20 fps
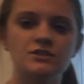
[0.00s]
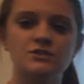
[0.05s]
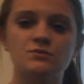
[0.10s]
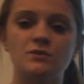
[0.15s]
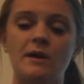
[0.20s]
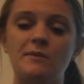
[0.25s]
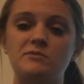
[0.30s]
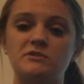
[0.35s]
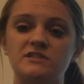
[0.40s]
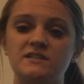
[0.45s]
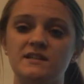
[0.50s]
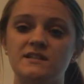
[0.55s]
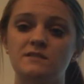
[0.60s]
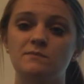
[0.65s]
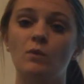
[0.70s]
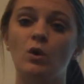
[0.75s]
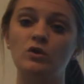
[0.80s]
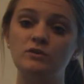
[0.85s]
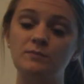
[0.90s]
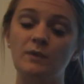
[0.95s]
just represents
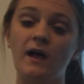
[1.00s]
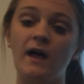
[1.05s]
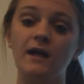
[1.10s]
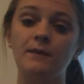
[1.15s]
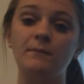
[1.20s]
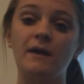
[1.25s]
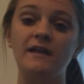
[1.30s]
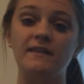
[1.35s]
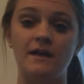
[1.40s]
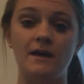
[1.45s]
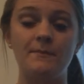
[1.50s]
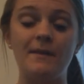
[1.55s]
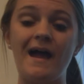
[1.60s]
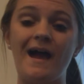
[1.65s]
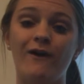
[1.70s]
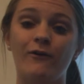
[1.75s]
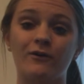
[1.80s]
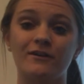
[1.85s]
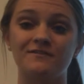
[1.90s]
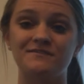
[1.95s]
multiplying by that
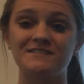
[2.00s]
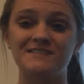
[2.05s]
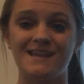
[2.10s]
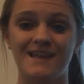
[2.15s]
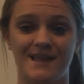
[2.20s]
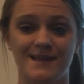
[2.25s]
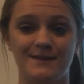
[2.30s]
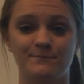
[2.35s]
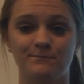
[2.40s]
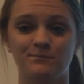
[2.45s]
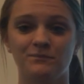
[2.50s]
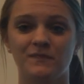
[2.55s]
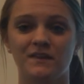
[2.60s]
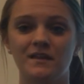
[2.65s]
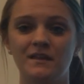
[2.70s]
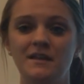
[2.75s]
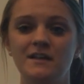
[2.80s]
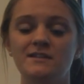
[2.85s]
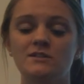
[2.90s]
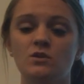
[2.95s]
power of 10.
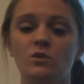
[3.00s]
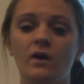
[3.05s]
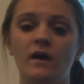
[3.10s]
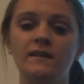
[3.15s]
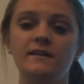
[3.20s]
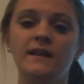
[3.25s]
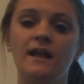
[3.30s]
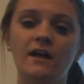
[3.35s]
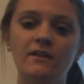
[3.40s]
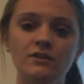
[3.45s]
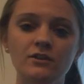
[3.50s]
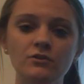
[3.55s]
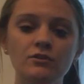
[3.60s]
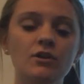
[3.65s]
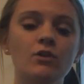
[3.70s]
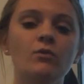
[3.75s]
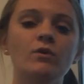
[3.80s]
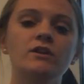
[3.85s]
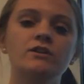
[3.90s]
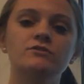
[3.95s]
So now that you
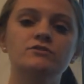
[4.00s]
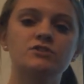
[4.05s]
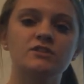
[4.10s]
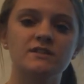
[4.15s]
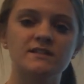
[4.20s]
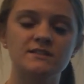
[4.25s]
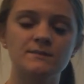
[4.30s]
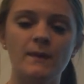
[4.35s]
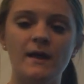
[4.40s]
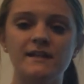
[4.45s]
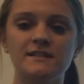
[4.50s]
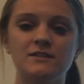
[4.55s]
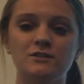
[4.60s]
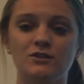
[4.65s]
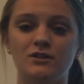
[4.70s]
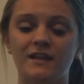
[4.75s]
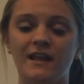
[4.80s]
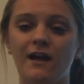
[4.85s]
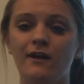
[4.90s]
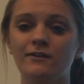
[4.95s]
know what you should expect in
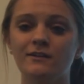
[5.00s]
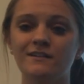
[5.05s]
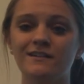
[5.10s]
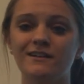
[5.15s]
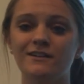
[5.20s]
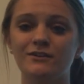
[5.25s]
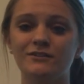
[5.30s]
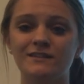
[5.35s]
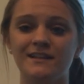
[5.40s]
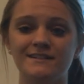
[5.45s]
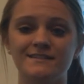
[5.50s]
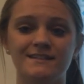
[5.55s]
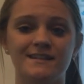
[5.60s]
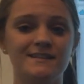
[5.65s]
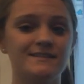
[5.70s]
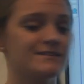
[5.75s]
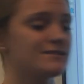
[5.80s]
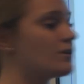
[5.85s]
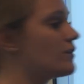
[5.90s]
your calculator, let's get